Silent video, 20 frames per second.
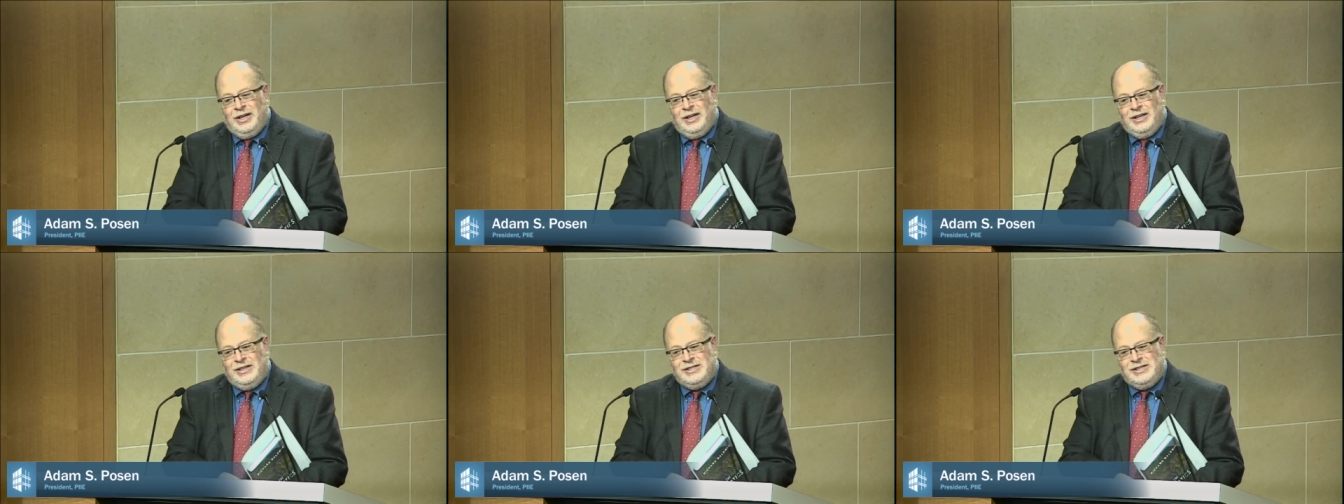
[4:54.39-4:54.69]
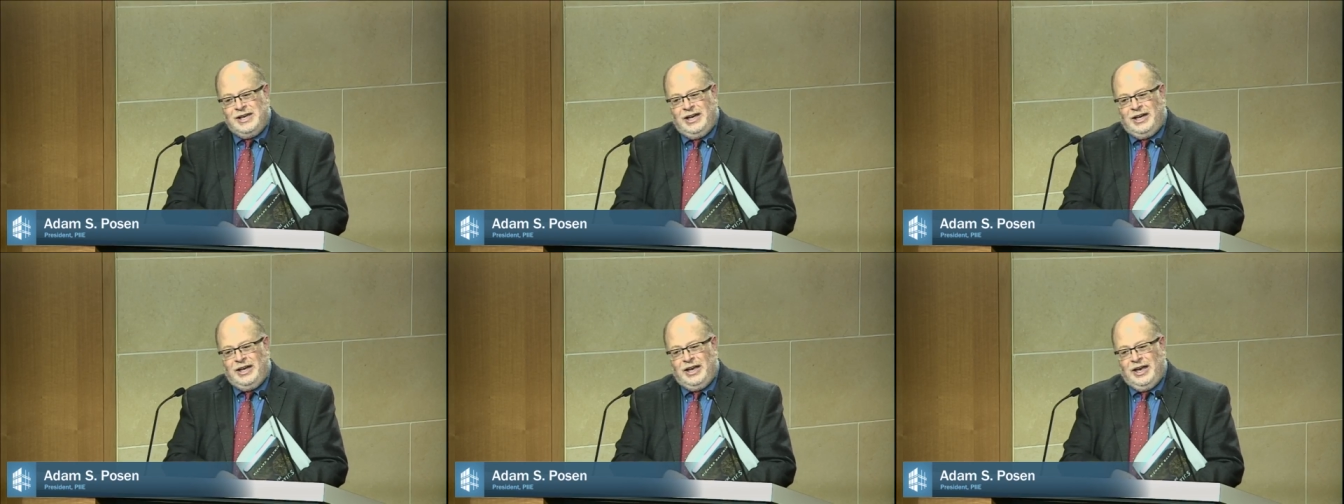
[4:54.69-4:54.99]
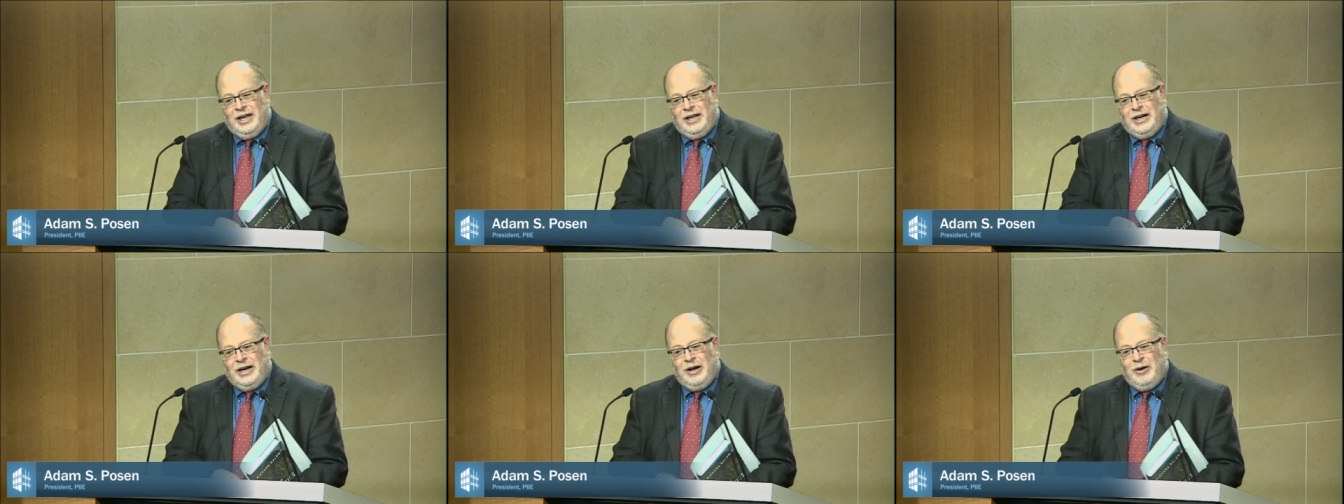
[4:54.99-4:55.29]
and say
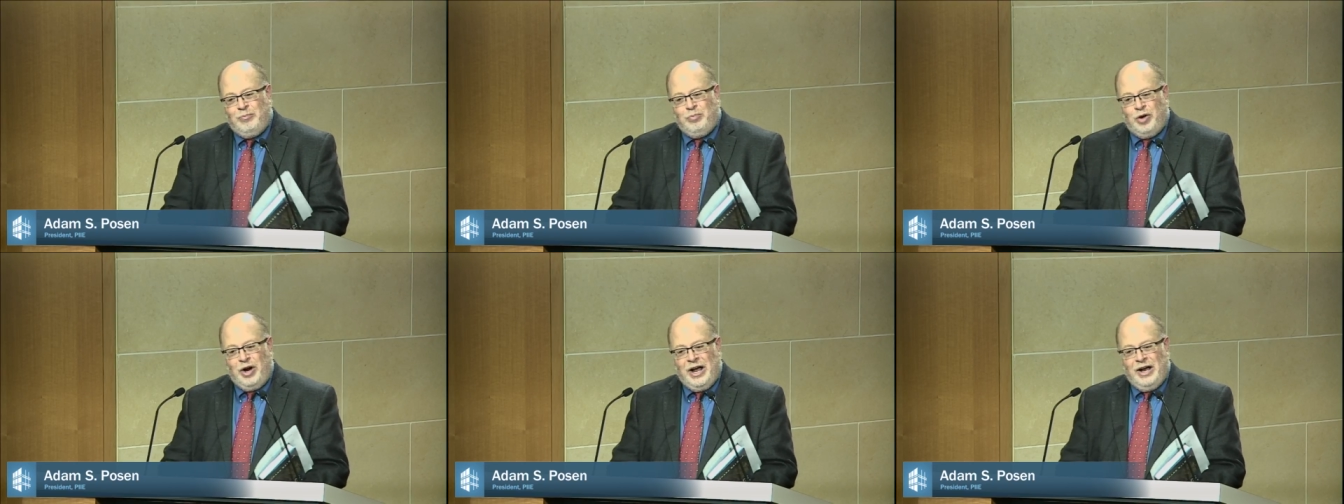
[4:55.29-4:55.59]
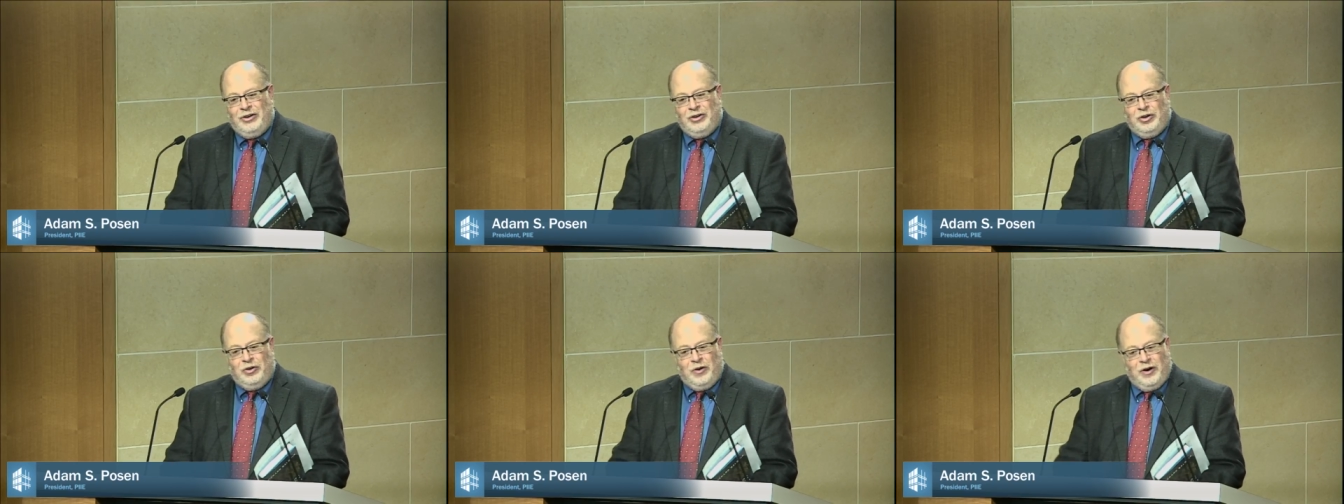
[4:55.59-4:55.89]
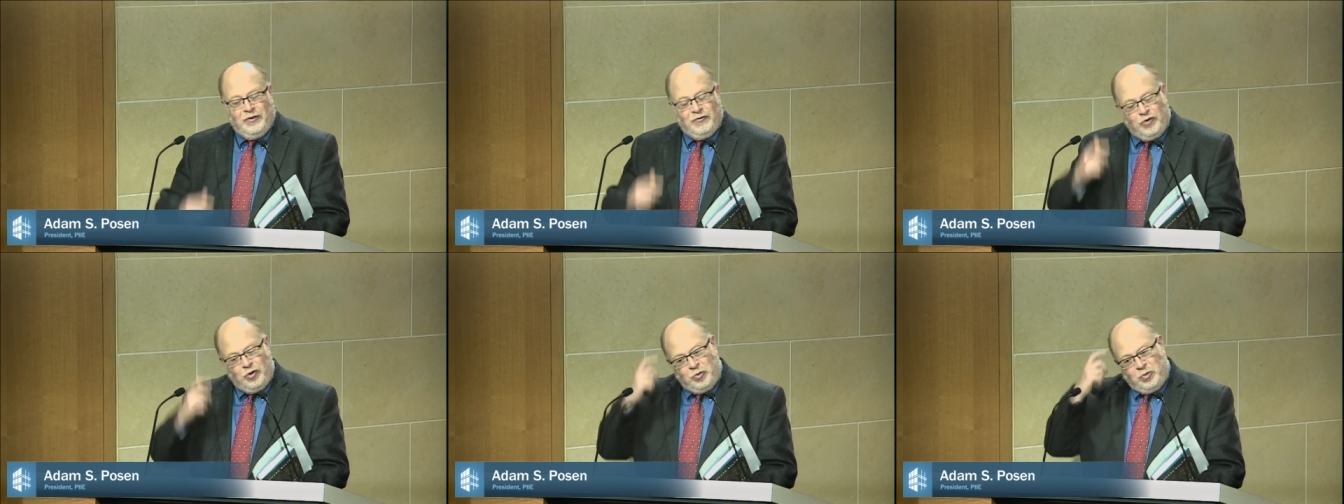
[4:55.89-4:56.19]
again how proud and
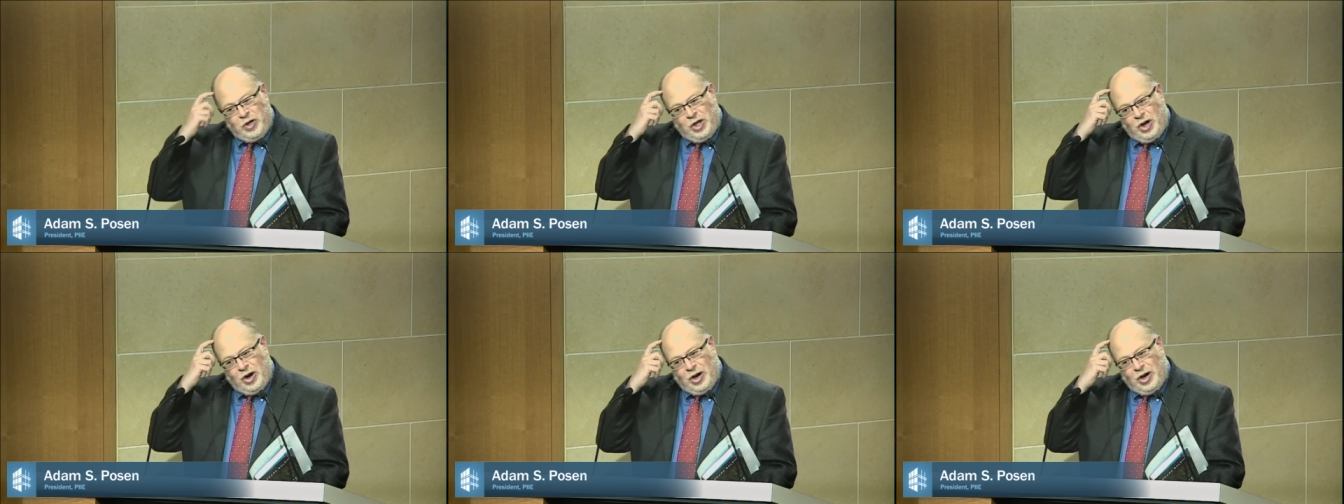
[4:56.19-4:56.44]
grateful we